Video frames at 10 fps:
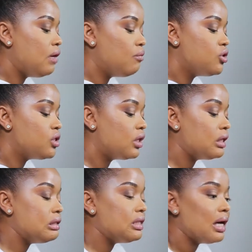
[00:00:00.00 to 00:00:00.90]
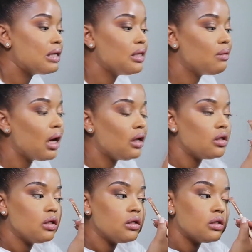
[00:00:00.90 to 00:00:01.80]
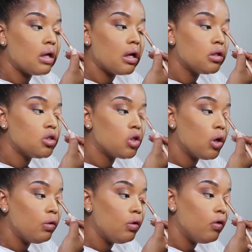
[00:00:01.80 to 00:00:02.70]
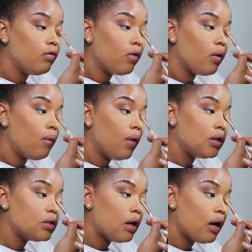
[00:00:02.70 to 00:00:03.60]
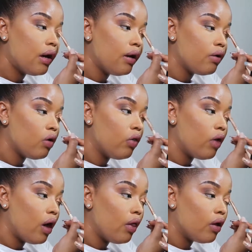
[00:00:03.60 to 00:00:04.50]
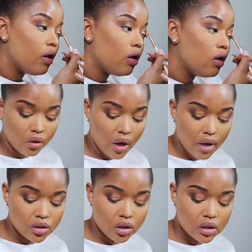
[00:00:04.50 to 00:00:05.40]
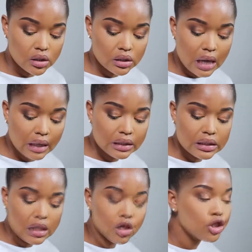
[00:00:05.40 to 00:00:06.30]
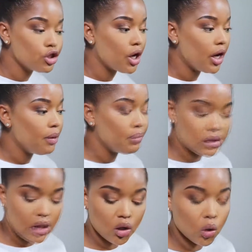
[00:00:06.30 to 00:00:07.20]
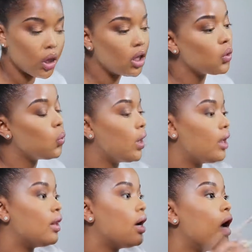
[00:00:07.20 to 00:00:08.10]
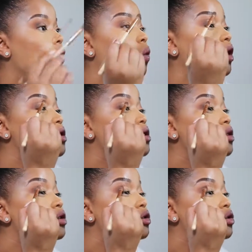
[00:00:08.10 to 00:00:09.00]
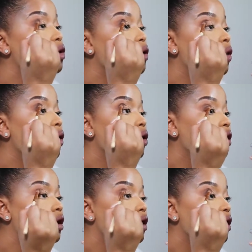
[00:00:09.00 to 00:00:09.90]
I'm using the exact same colors that I showed you for the one side on the other. Okay, so this is kind of taking shape. It's kind of looking the way that I wanted it to look.